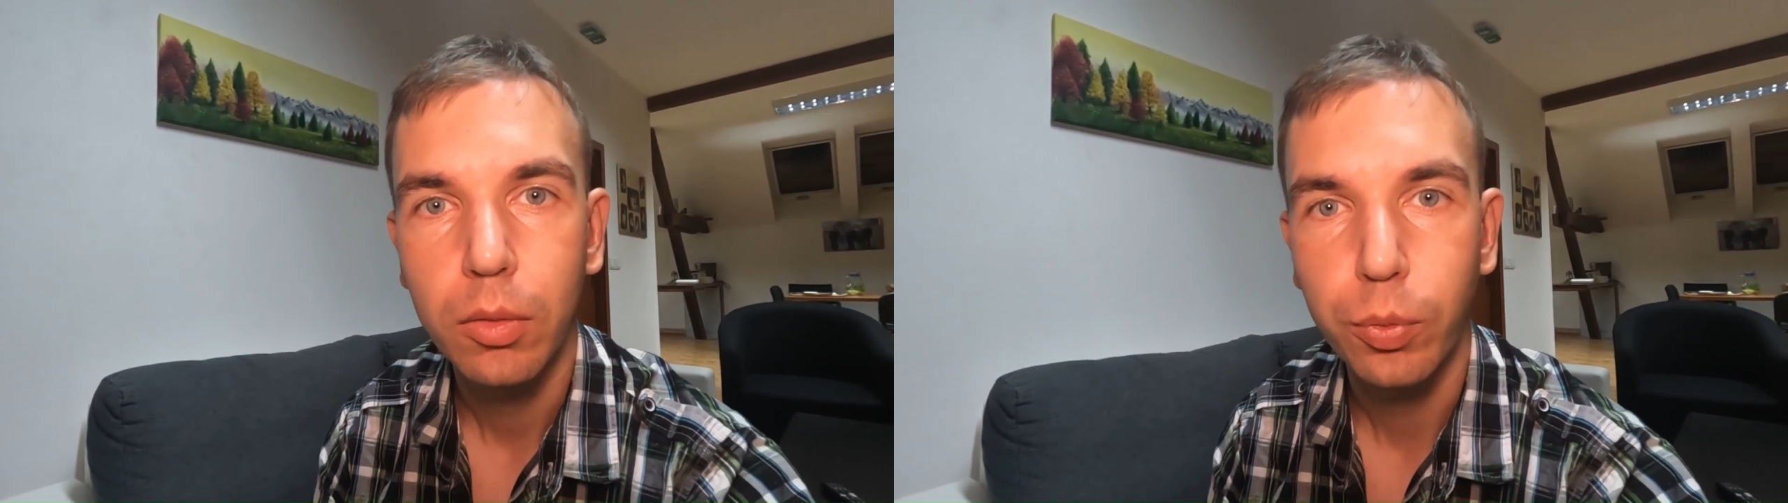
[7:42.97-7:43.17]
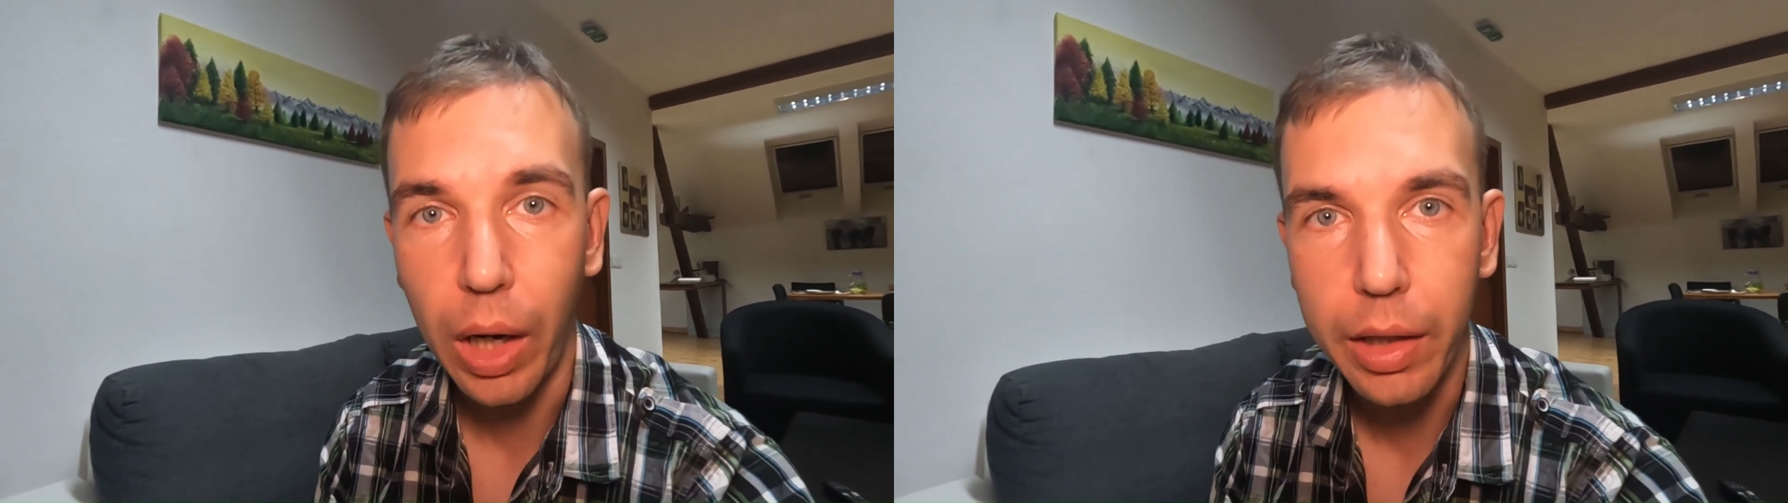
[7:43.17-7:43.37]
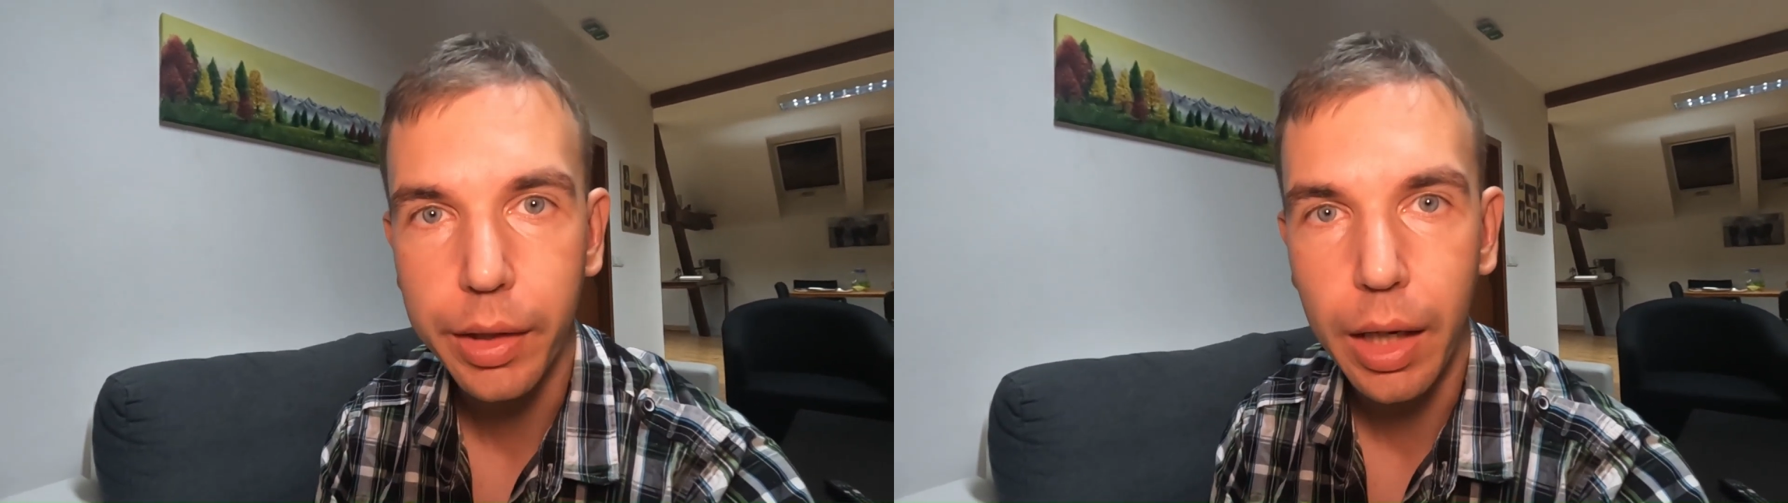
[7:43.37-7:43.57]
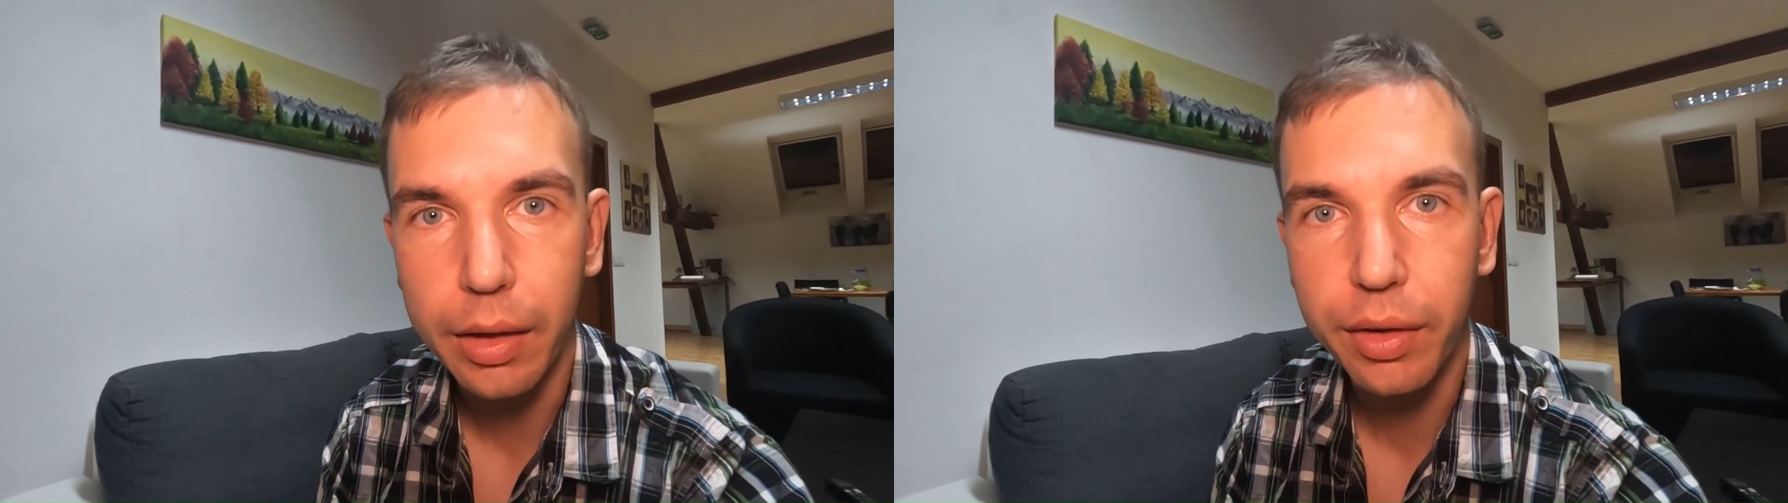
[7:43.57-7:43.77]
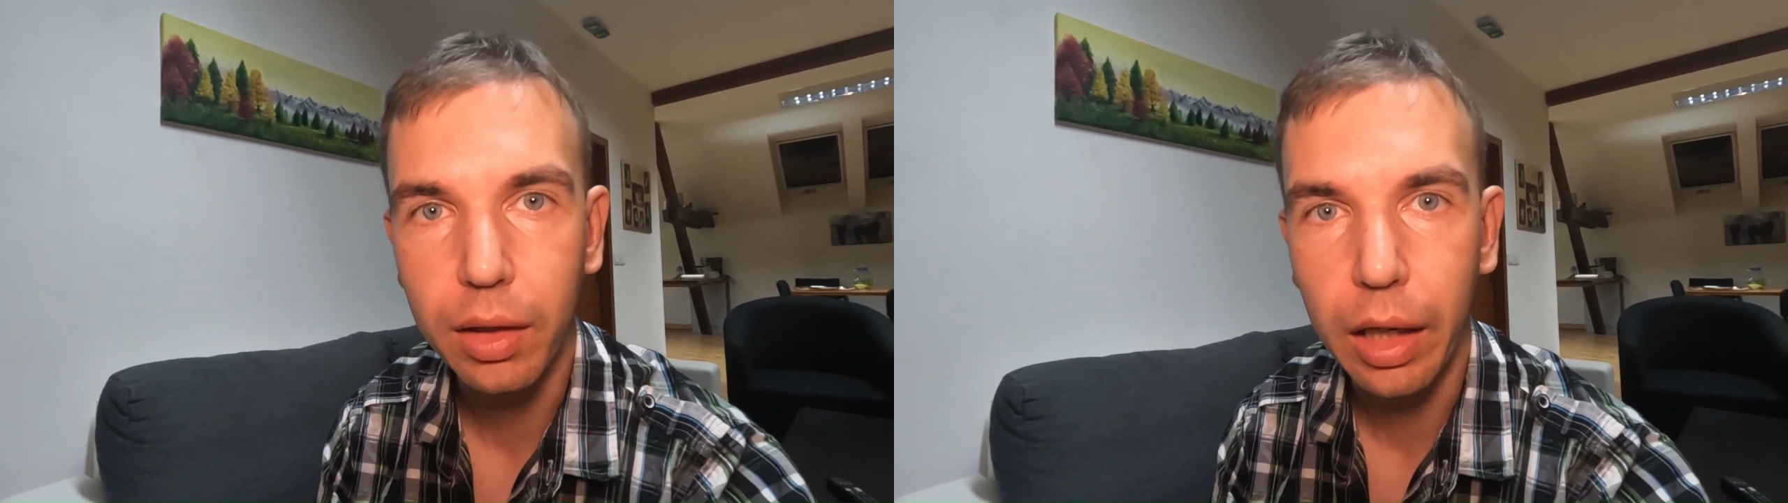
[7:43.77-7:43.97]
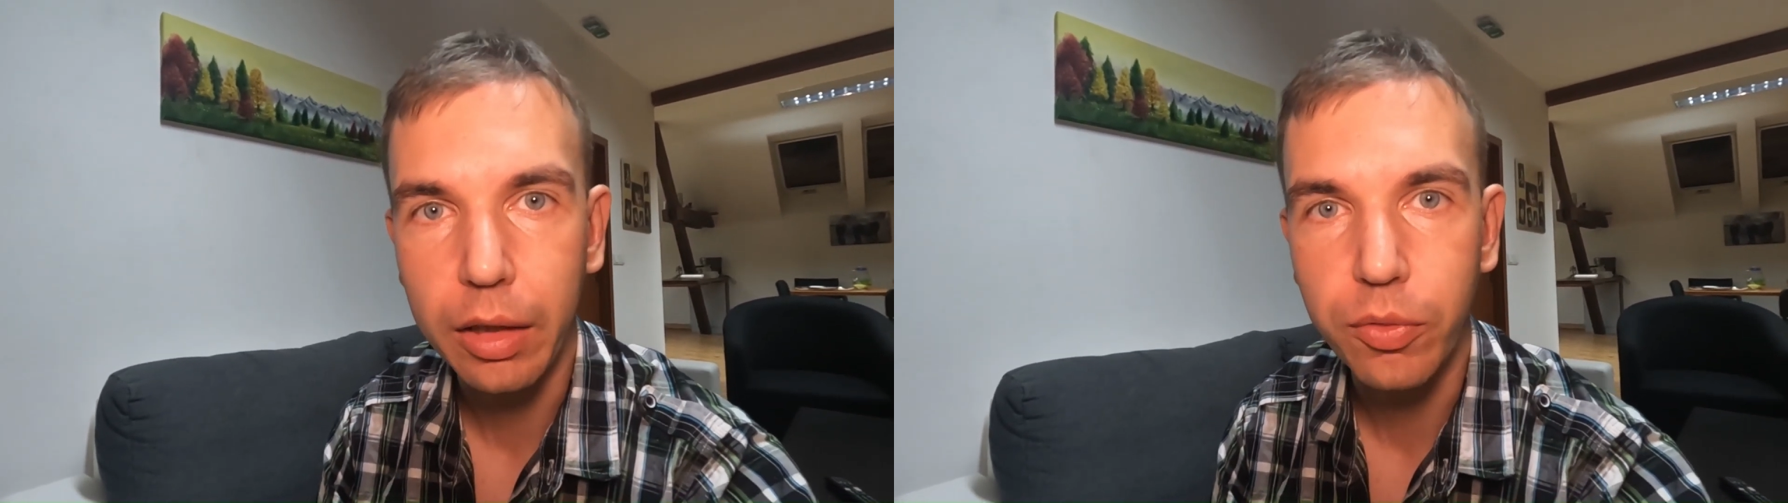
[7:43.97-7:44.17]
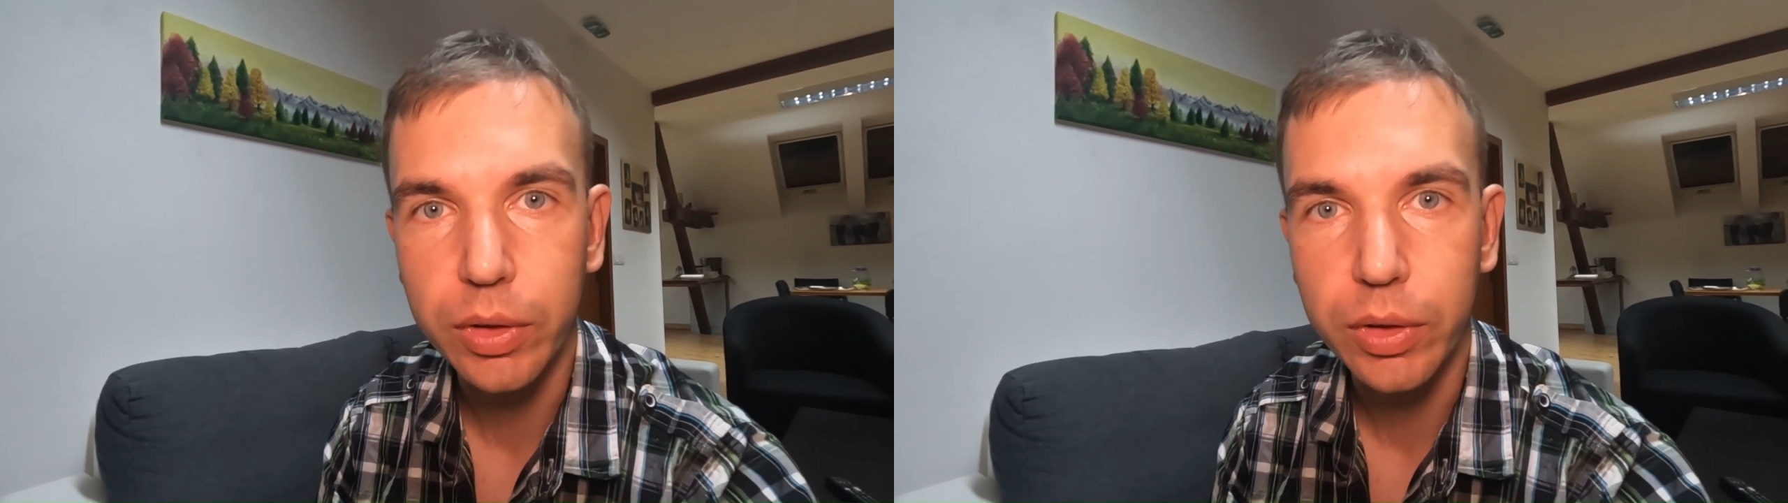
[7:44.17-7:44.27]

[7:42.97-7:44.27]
WireGuard client,